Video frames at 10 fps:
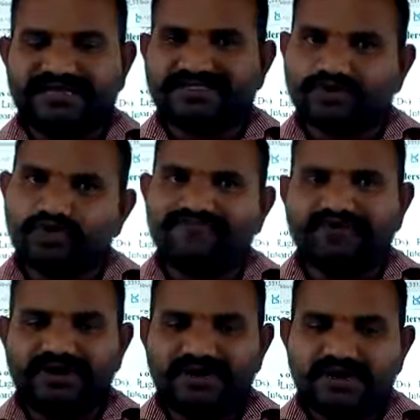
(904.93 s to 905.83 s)
is a rule
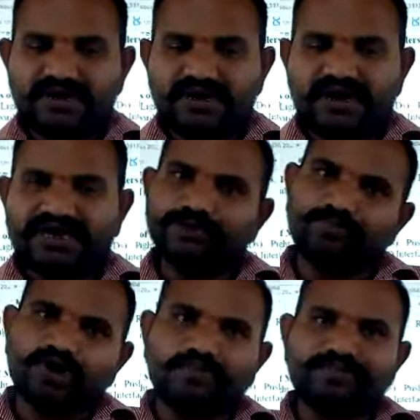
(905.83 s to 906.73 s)
for
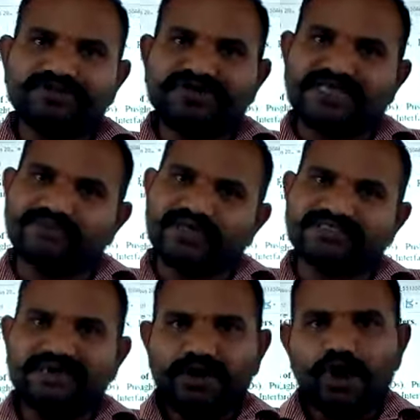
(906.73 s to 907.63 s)
input operation as well as
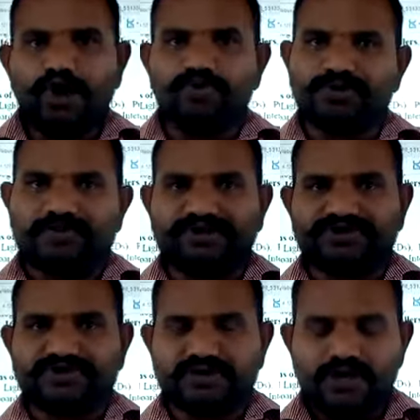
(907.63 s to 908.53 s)
the output
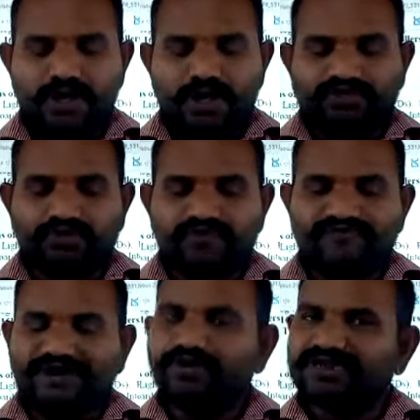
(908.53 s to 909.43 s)
operation. So
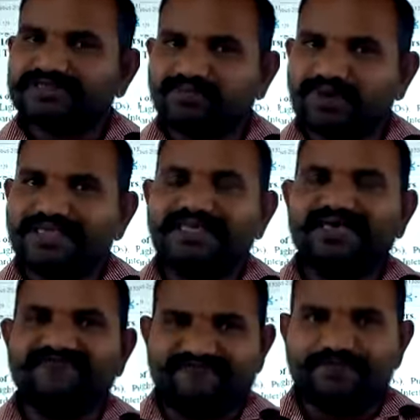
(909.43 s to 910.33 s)
when you are supplying the
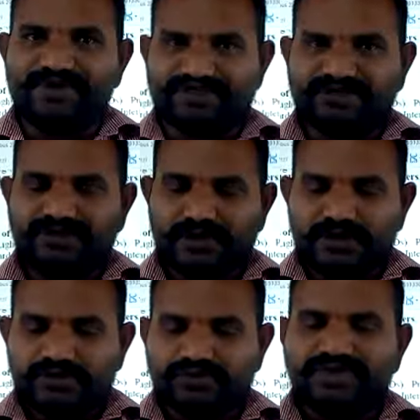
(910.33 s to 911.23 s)
information
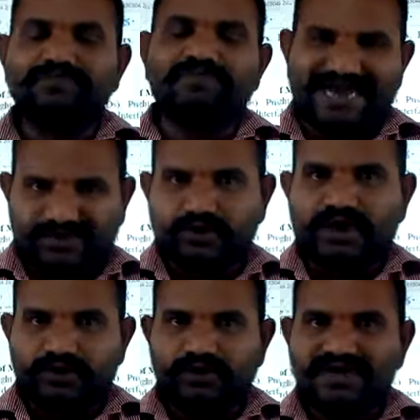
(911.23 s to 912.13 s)
to the
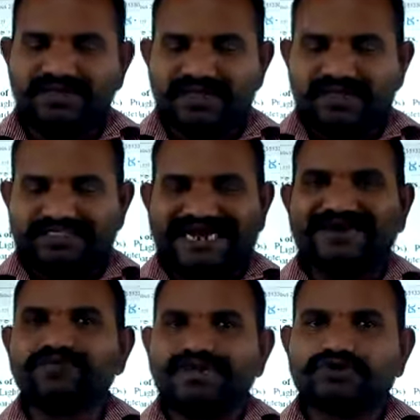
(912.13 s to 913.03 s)
microcontroller, that
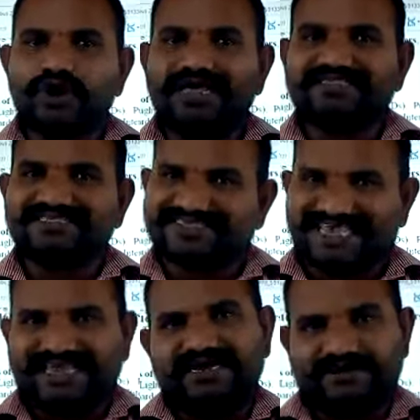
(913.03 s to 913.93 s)
one is called as a sink.